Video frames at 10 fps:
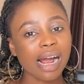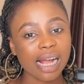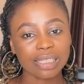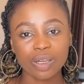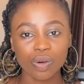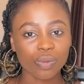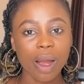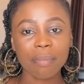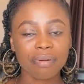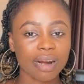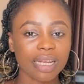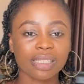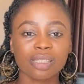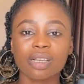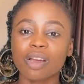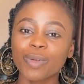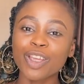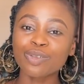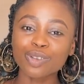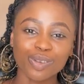at a lower price
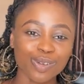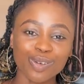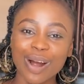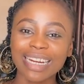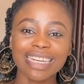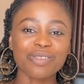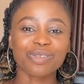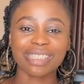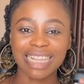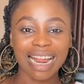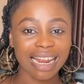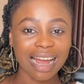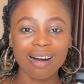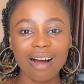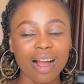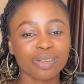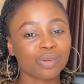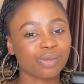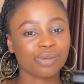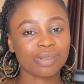even though i gave not the allow her
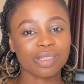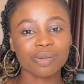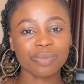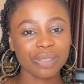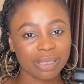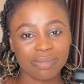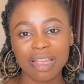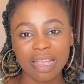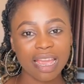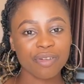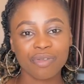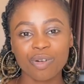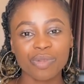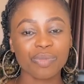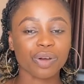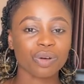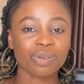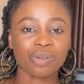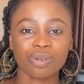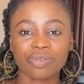to still beat my hair for me
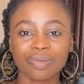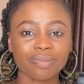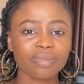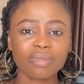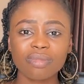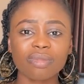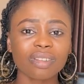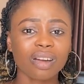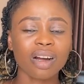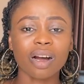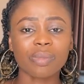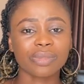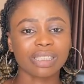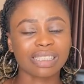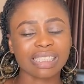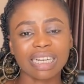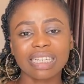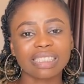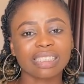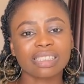because of um the
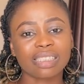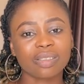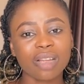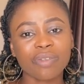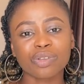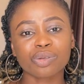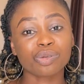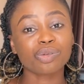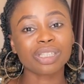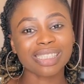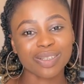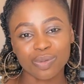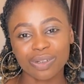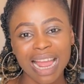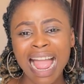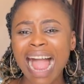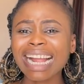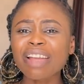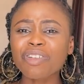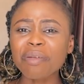challenge having to do it in i
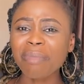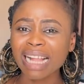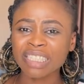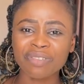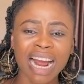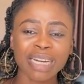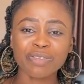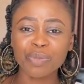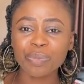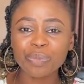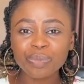can't even imagine if i had even